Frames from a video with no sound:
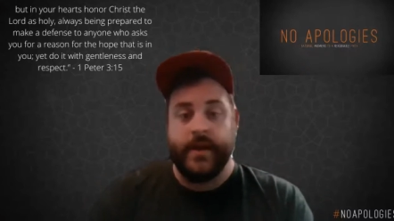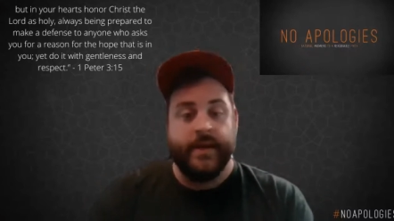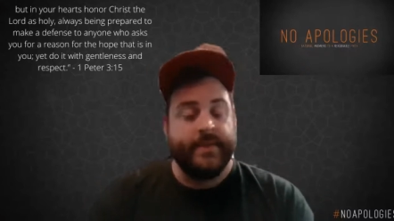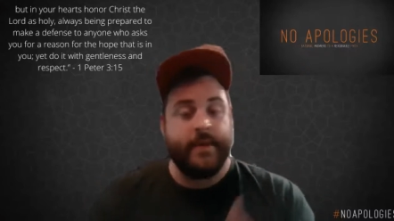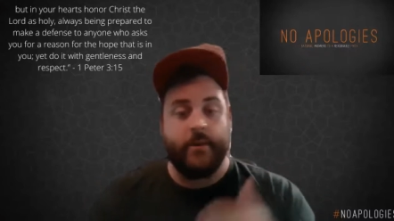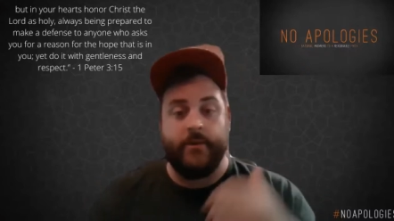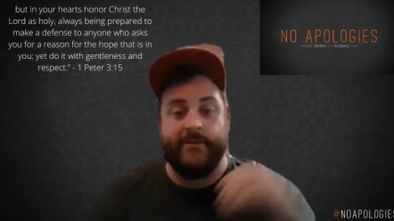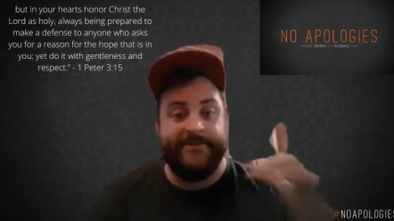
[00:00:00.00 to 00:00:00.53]

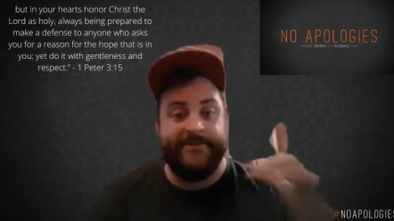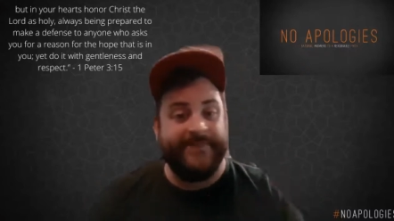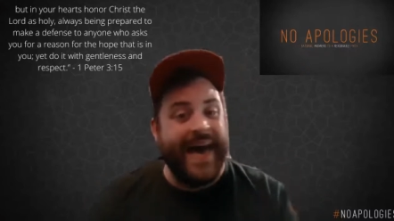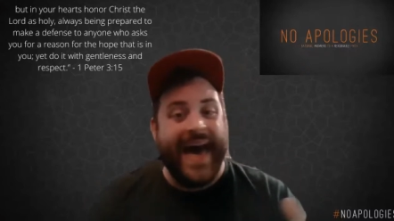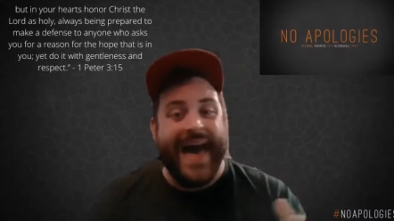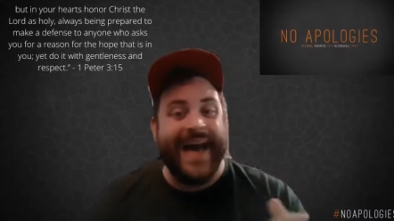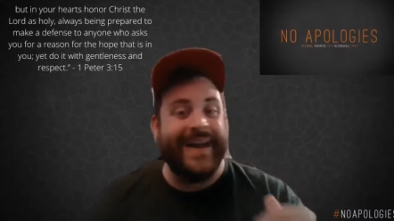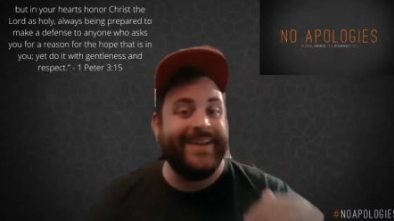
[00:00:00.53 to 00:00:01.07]
They were
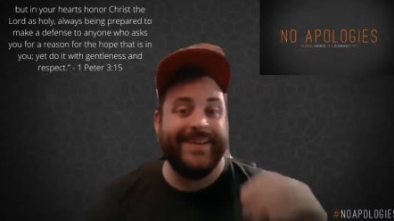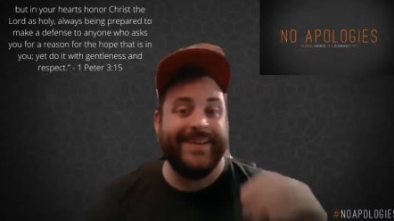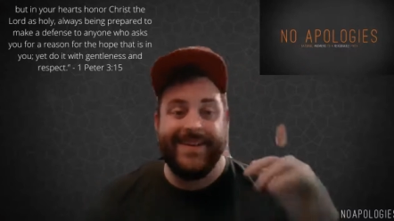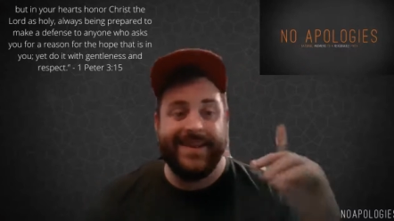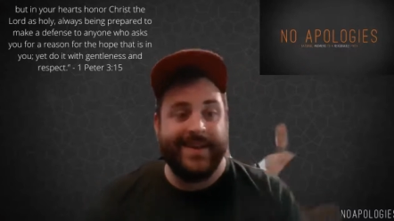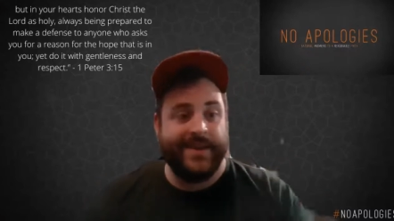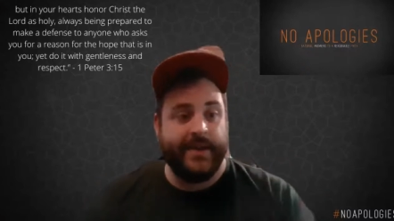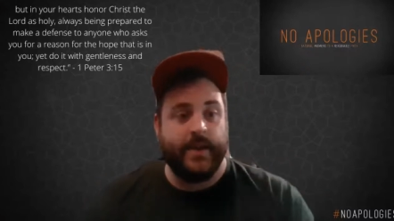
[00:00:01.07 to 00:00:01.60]
fad
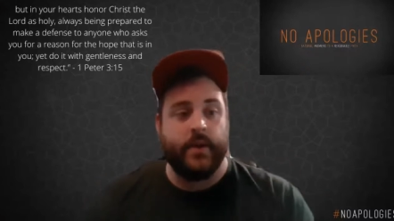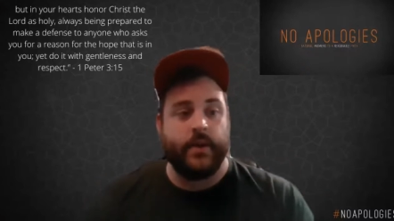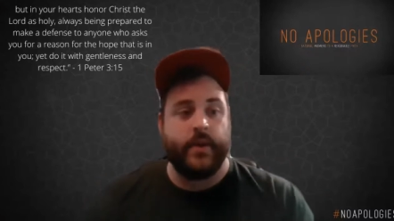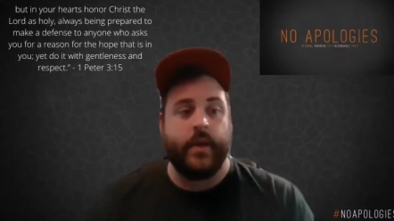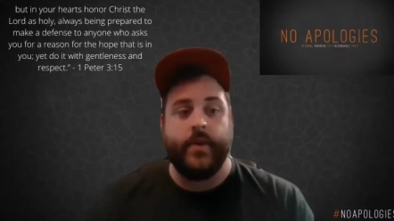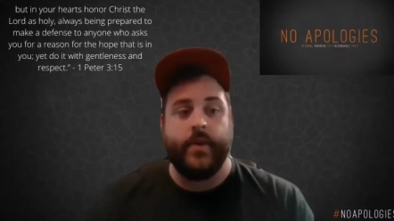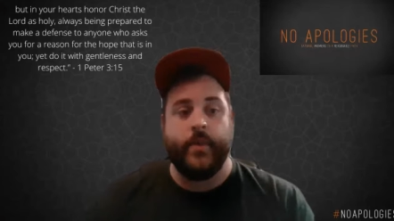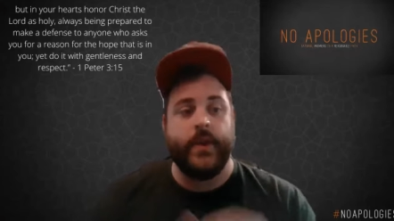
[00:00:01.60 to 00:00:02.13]
a year
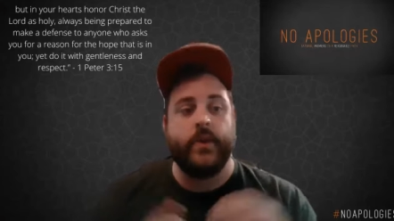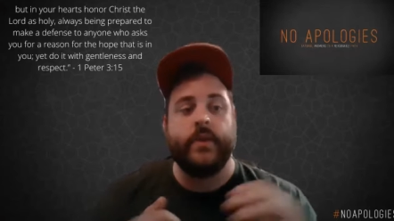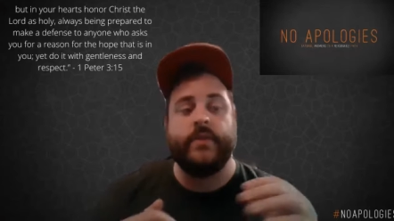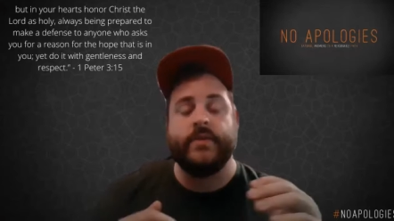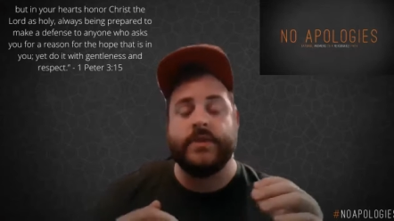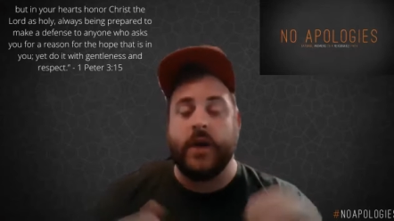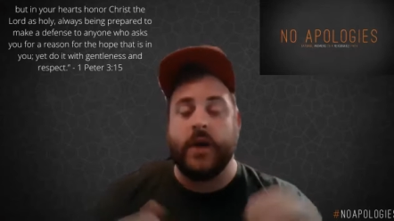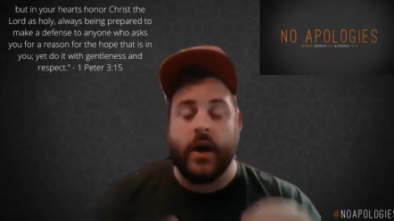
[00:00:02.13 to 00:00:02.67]
ago that we don't
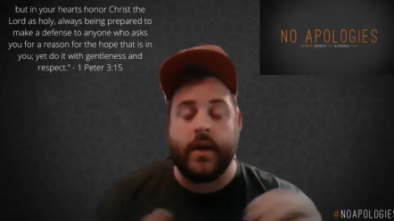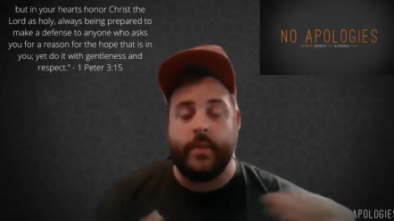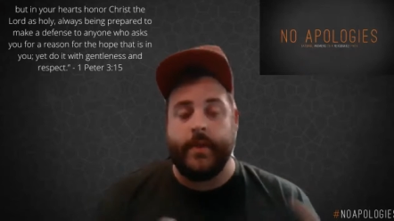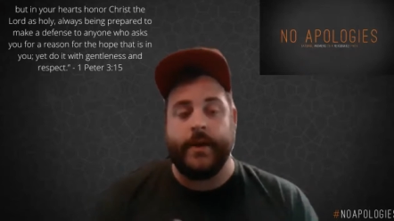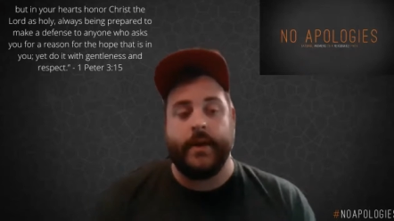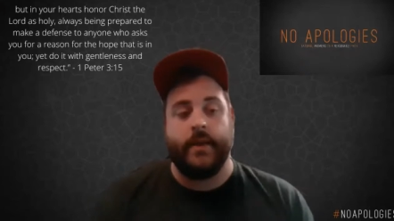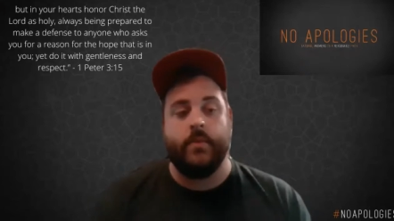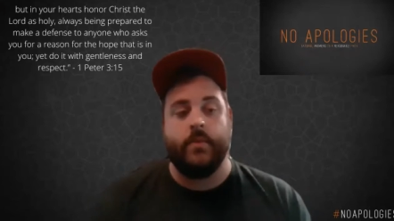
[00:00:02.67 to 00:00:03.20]
even talk
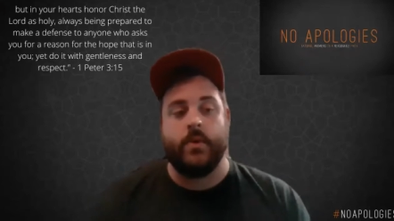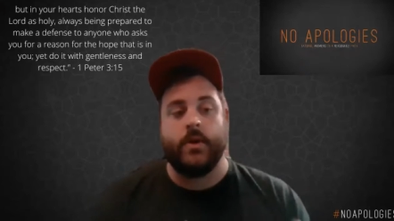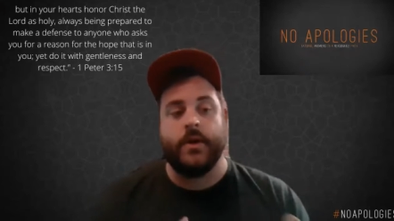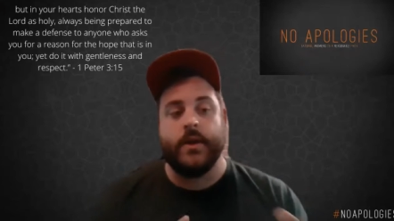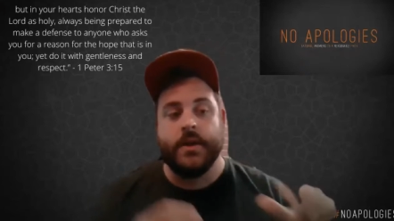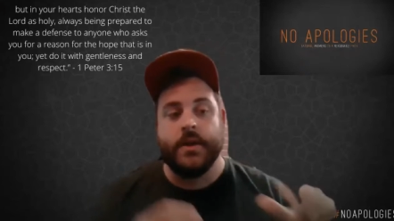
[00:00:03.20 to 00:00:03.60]
about anymore.